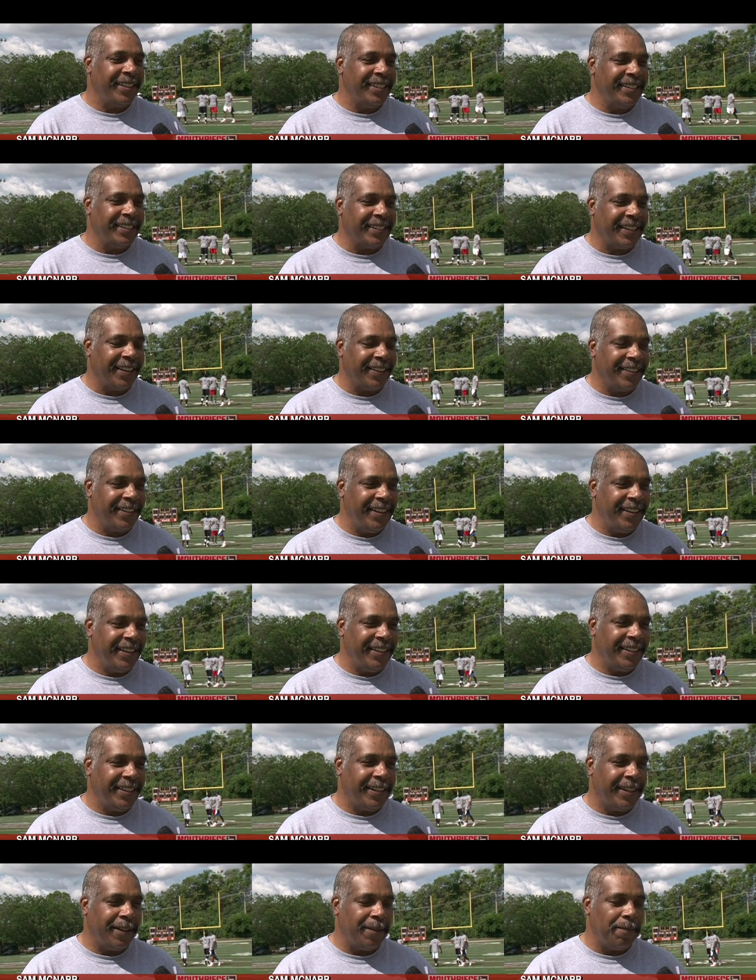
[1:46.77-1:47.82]
this: I think
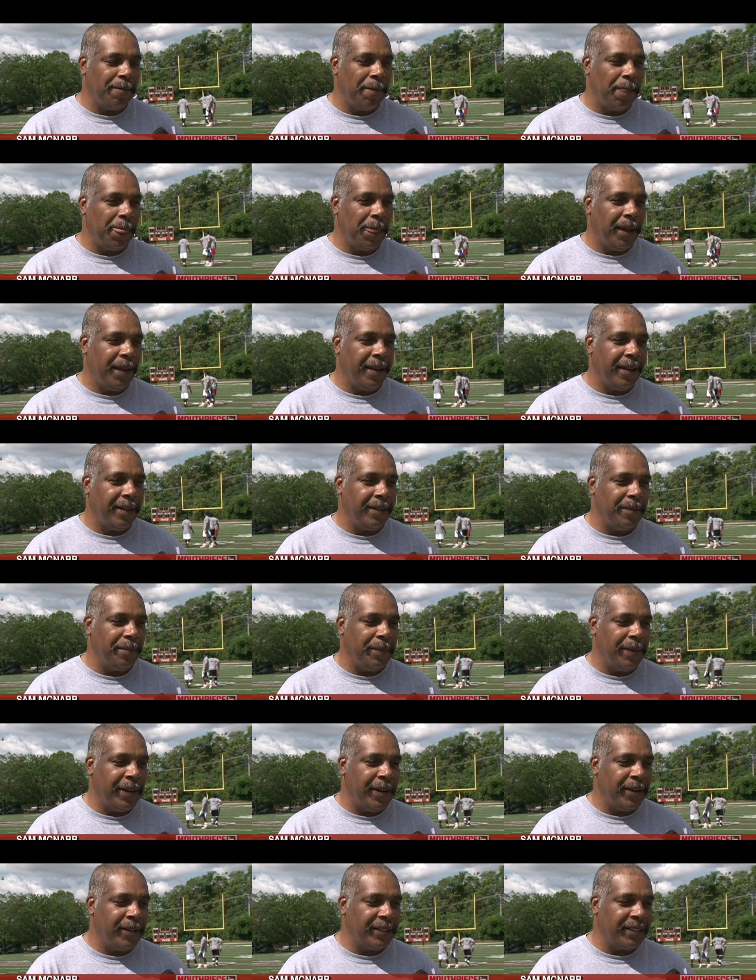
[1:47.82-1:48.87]
um, uh, the
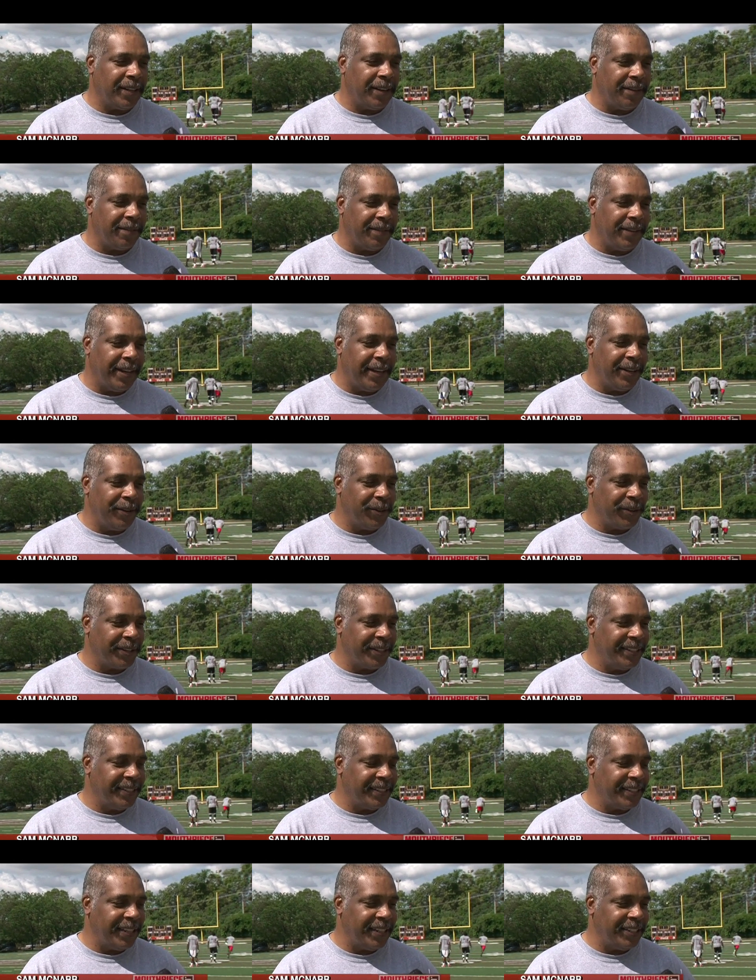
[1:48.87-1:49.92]
Bears are a fine
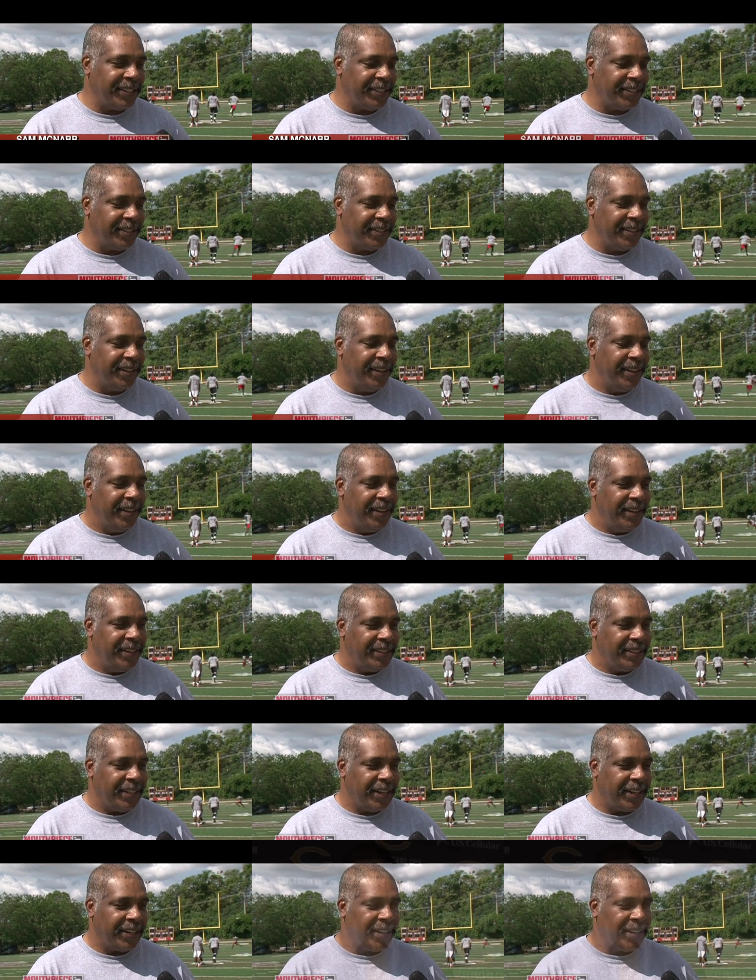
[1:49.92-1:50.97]
organization. Jay